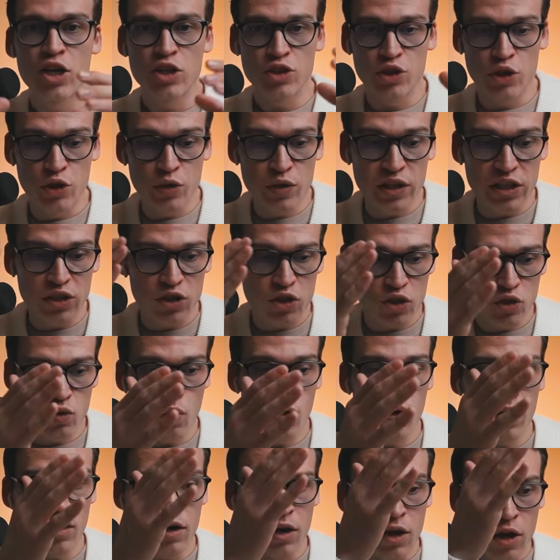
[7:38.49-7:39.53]
So you can
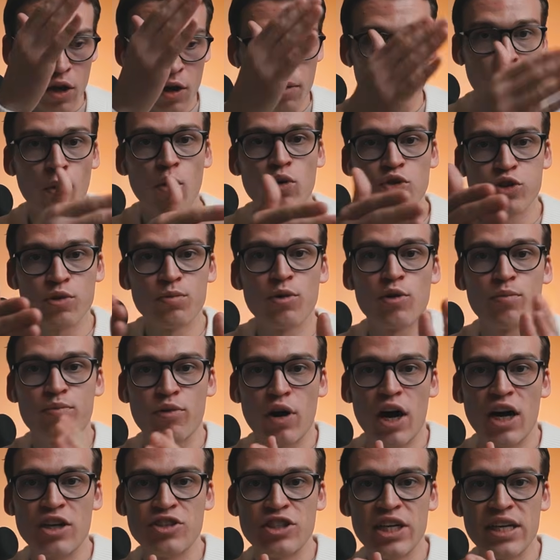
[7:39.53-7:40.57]
store multiple
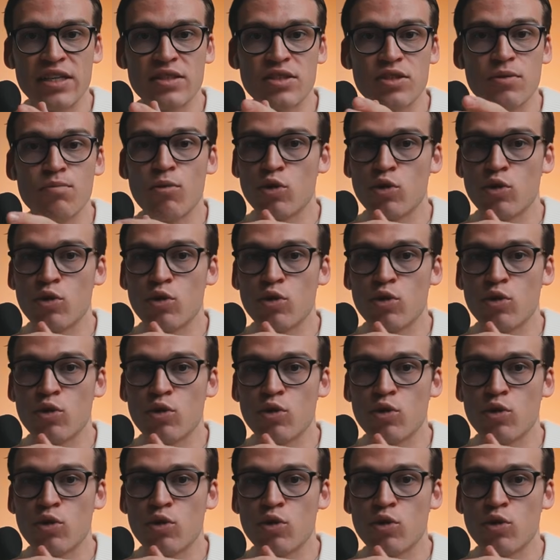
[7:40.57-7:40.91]
projects,